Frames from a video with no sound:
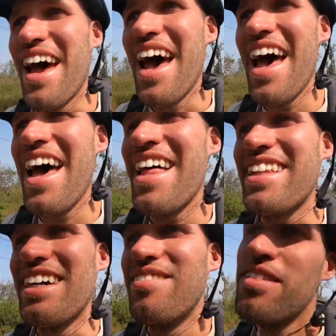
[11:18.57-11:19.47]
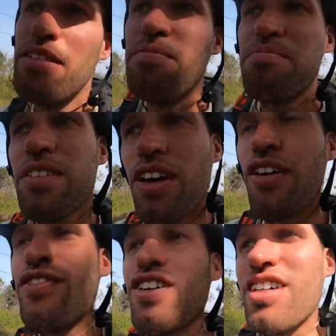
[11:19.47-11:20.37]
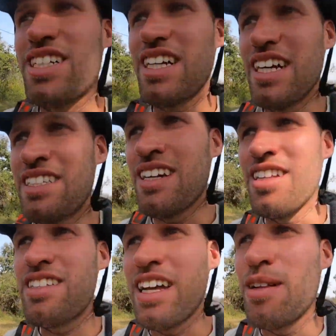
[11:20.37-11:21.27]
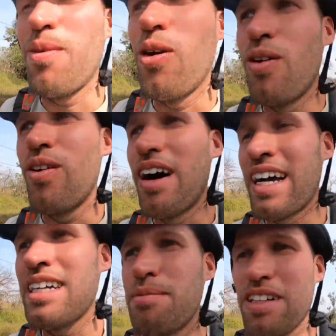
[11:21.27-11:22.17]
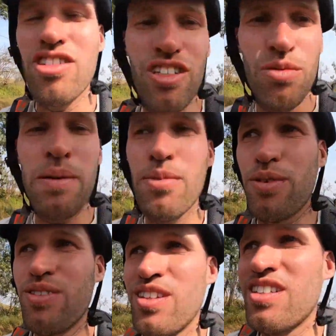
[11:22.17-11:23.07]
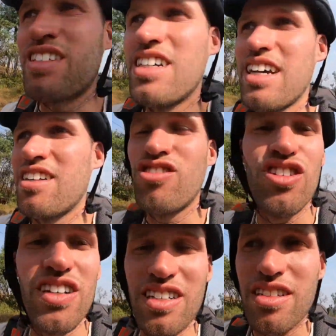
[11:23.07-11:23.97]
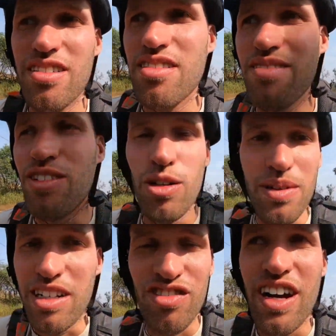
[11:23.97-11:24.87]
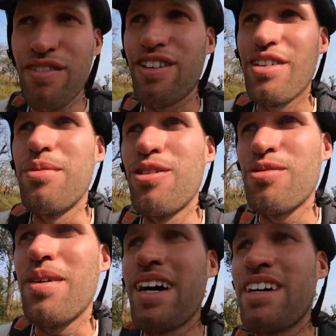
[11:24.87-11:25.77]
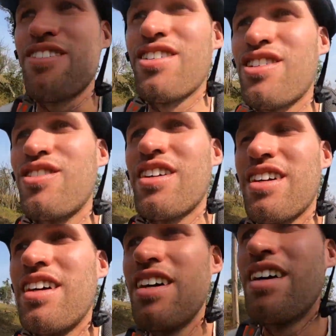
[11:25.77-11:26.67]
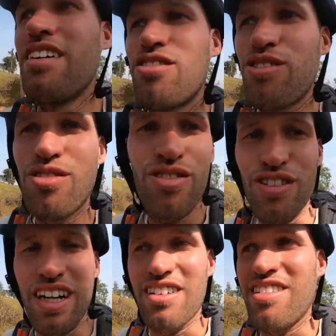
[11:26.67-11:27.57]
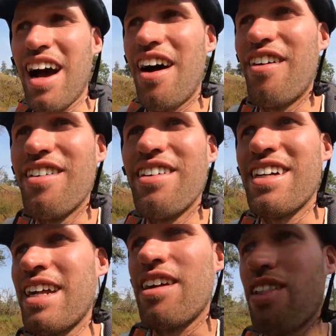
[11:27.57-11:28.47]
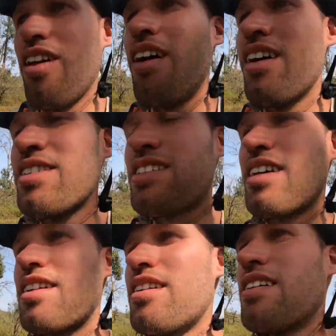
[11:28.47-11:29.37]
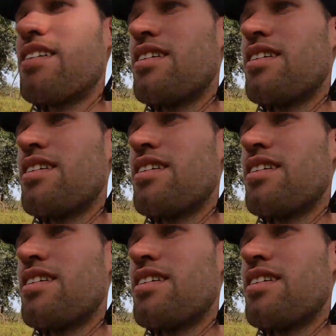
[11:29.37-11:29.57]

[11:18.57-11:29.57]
And of course, it's understandable. I can imagine those people do not see any tourists normally driving on a motorbike or a scooter through their town, getting lost, and